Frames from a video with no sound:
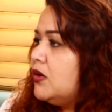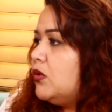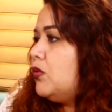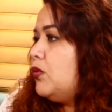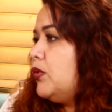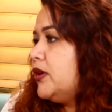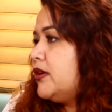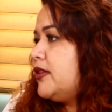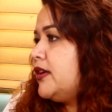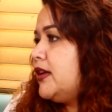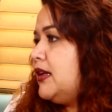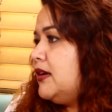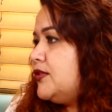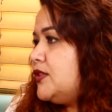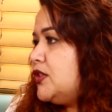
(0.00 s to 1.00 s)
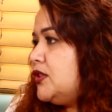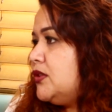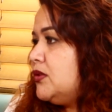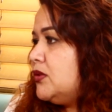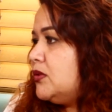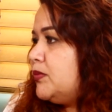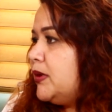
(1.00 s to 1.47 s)
what are they left to
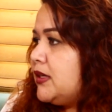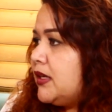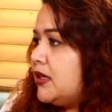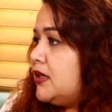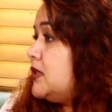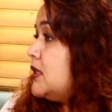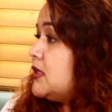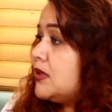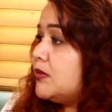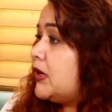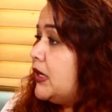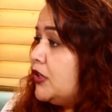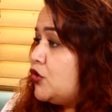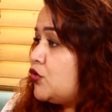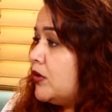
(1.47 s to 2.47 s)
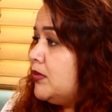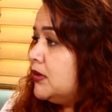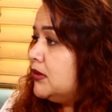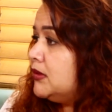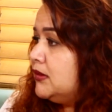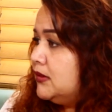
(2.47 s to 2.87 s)
do but get into some kind of trouble? Yeah,